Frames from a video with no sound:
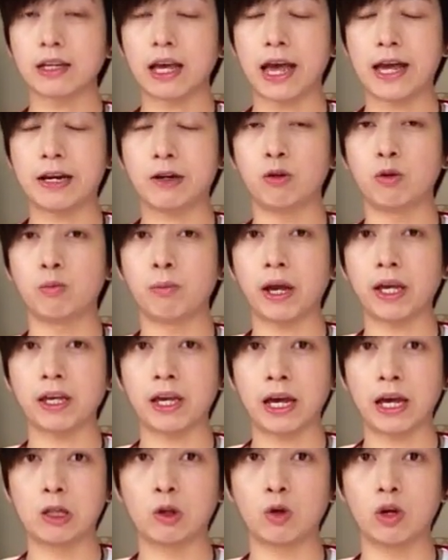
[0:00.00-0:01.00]
and it will make
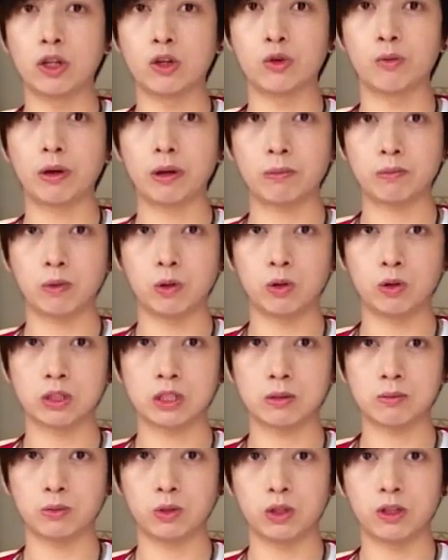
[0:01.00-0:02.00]
your hair look a little bit more
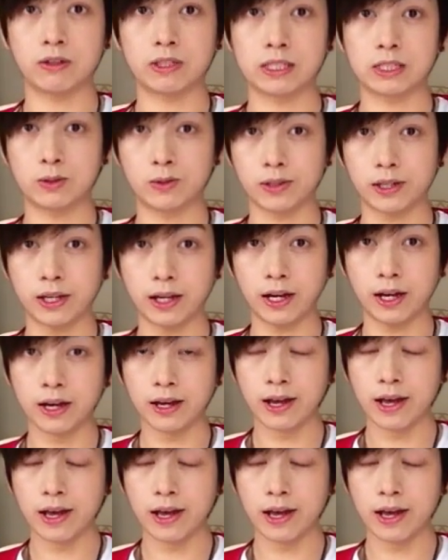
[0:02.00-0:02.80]
smoother and silkier.